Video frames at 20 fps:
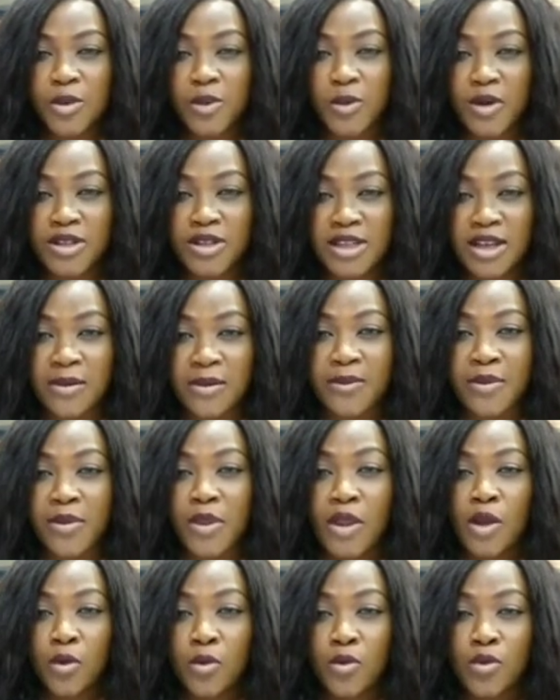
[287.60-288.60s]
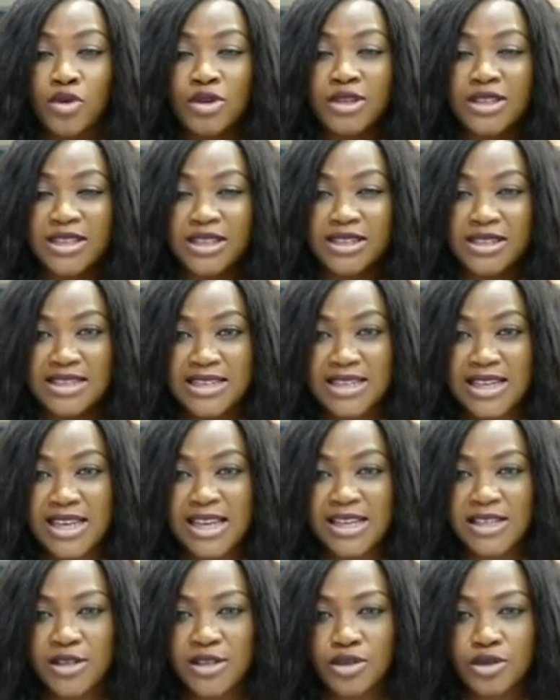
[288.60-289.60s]
supporter would
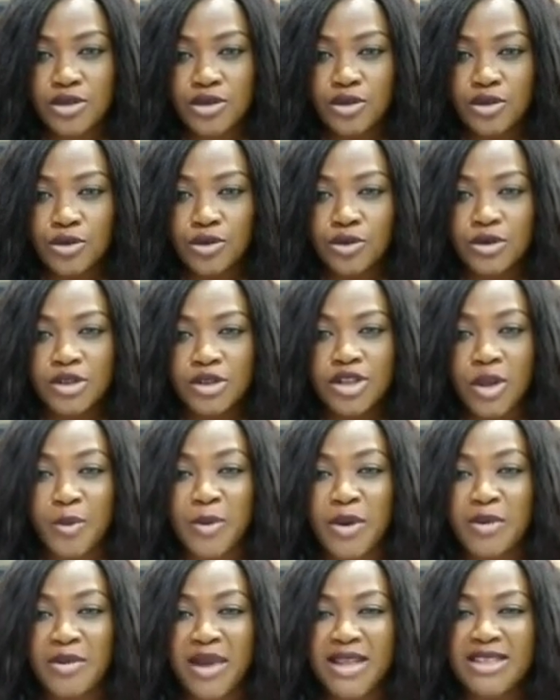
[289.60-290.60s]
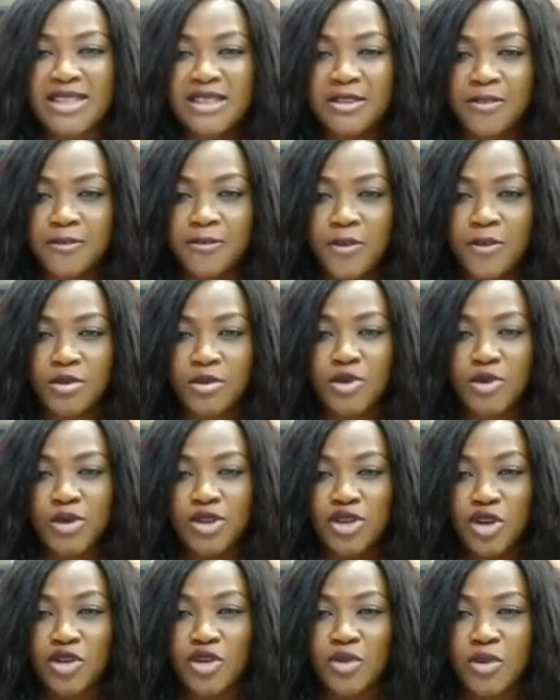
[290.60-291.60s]
need to supplement the forms
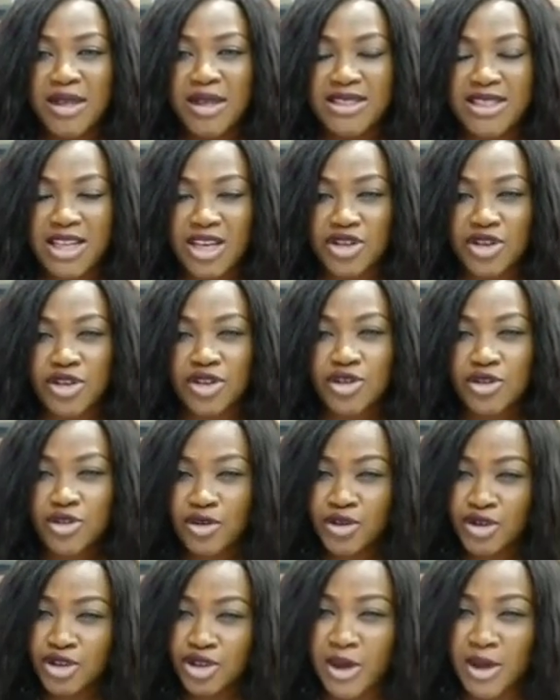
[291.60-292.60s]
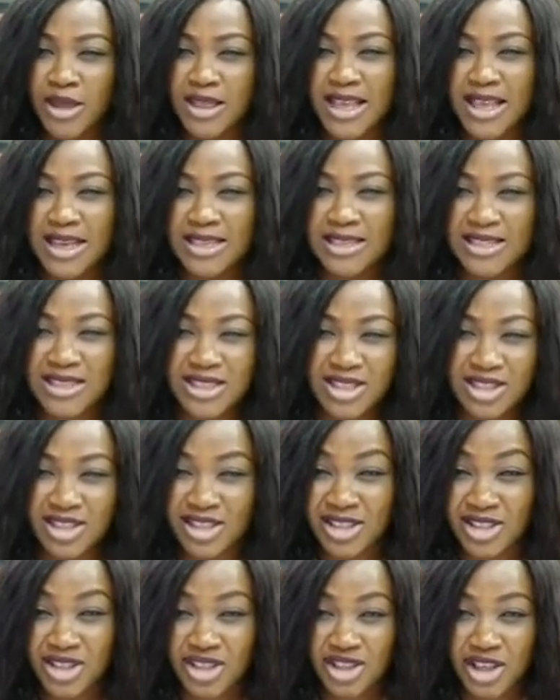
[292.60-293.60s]
with documentation showing their
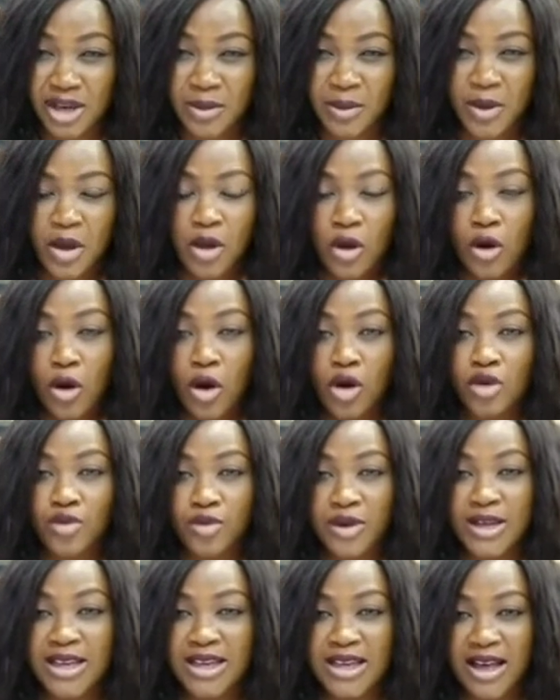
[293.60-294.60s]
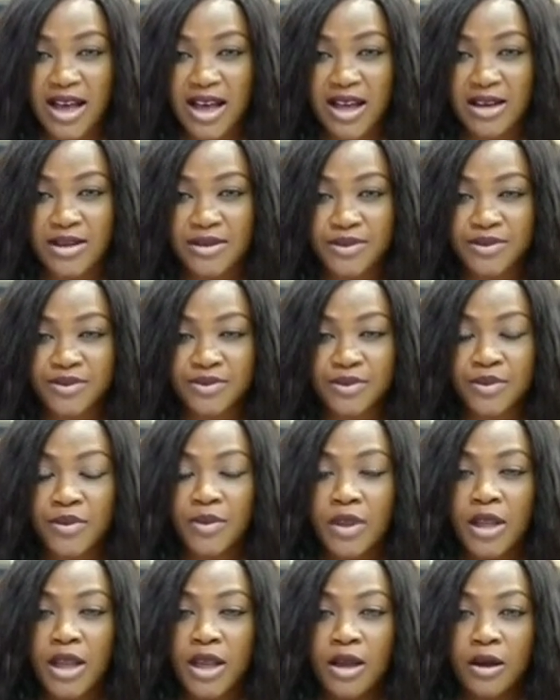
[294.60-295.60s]
citizenship or green card
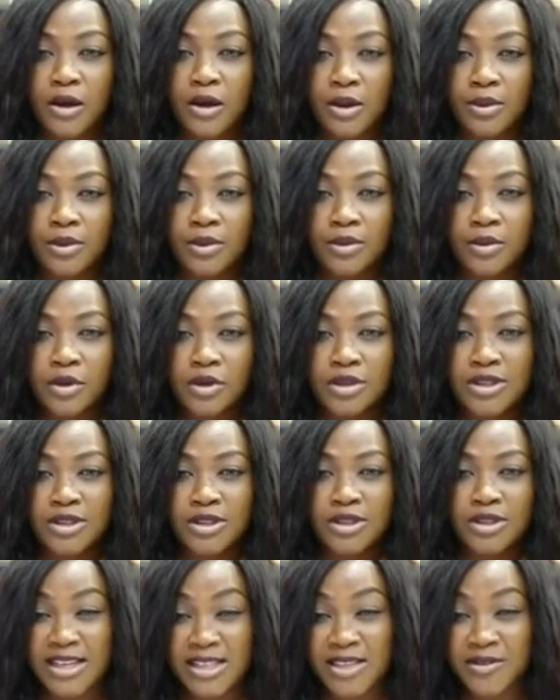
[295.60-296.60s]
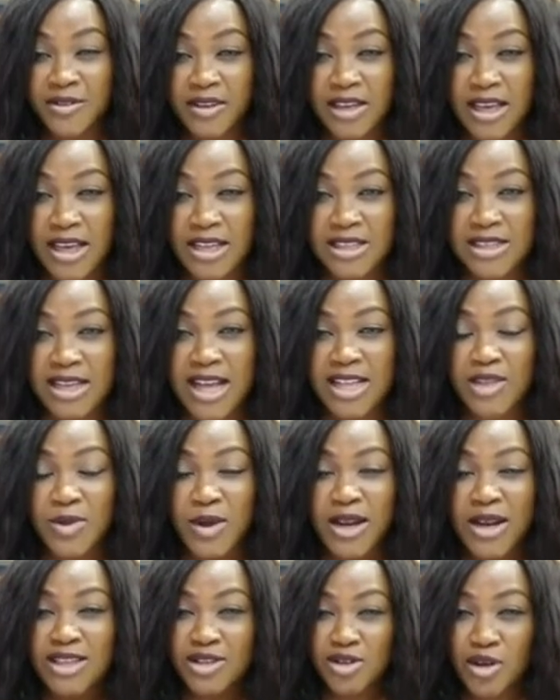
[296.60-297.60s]
certificates,
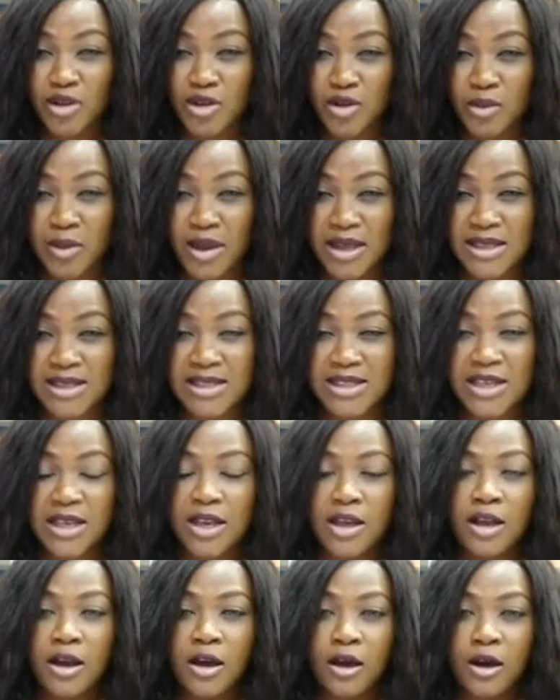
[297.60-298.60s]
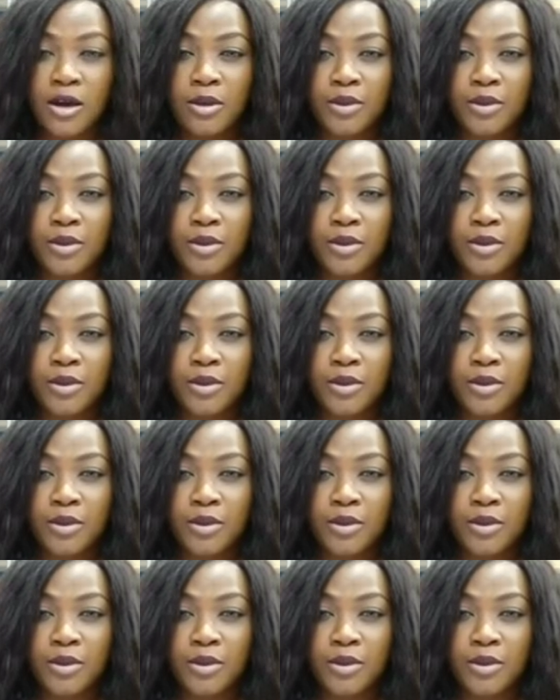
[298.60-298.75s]
as well as documents